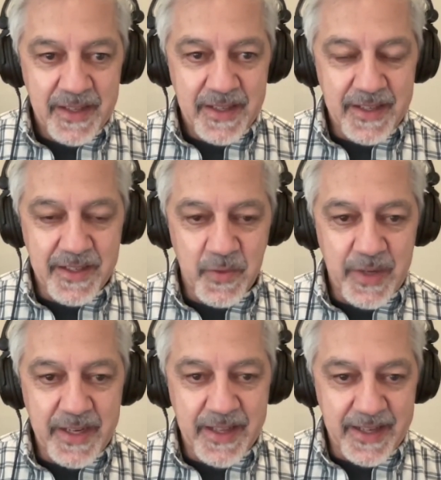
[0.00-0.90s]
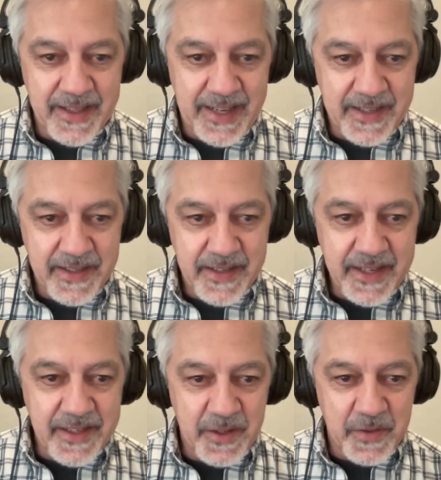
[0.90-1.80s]
is a way that that
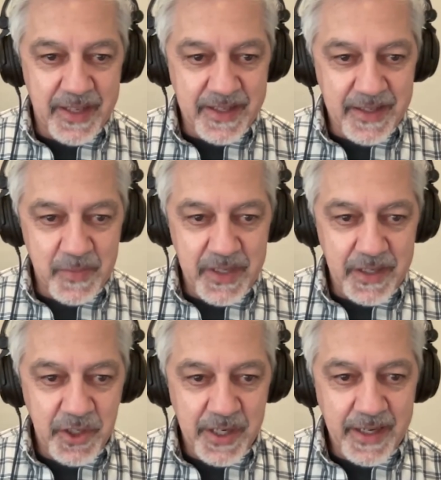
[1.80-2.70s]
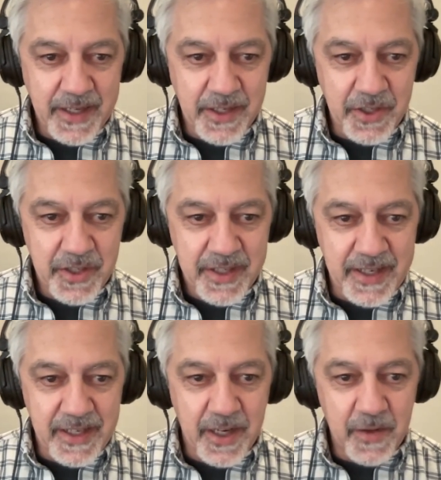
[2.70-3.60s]
signal that something changed
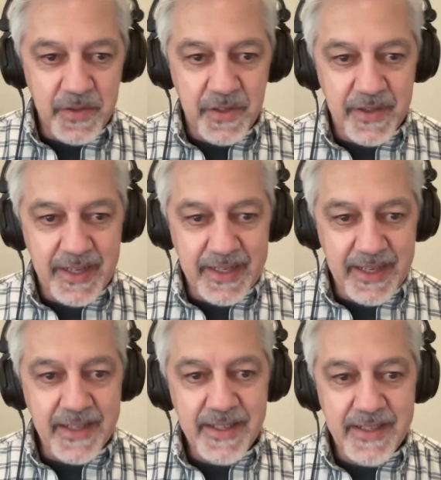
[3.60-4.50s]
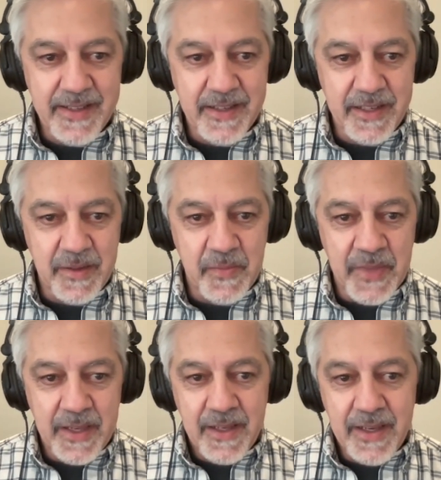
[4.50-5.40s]
can go to the identity system,
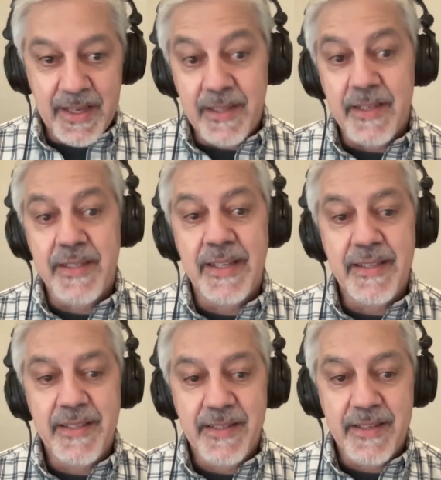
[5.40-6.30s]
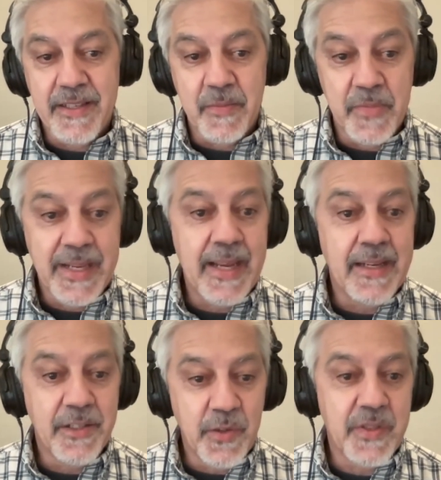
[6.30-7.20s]
and the identity system
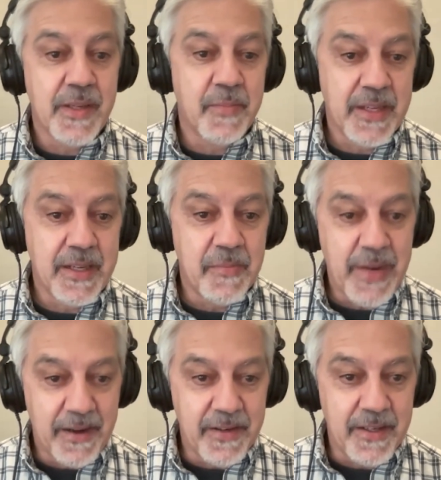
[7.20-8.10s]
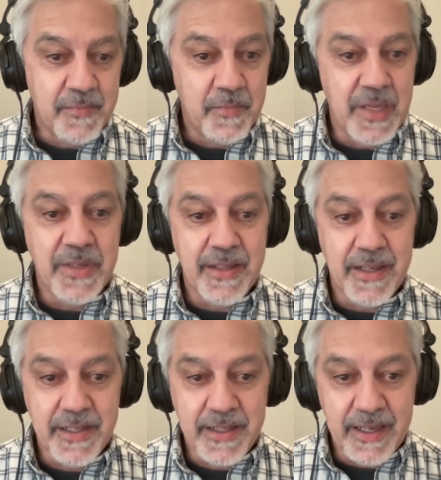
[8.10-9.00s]
can do something about it. Maybe
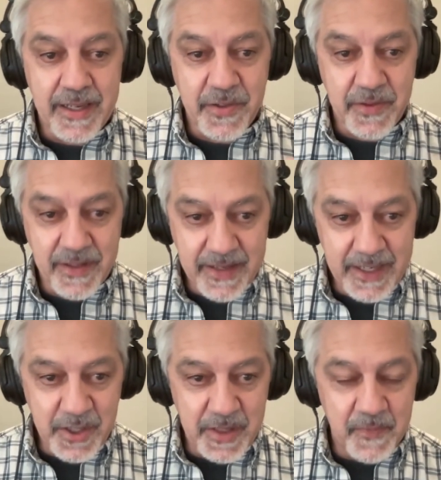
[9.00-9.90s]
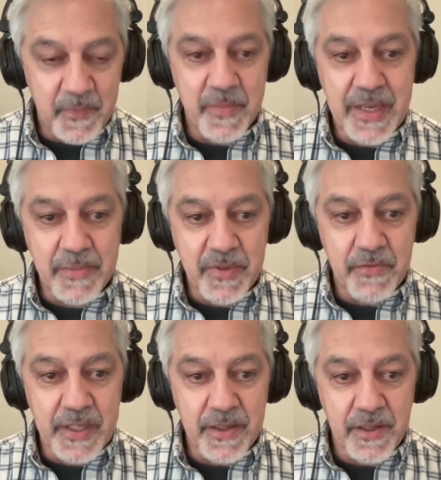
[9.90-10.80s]
they cancel the session, make me
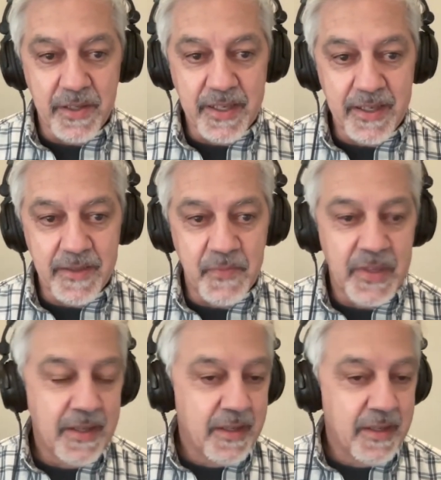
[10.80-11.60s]
re-log in,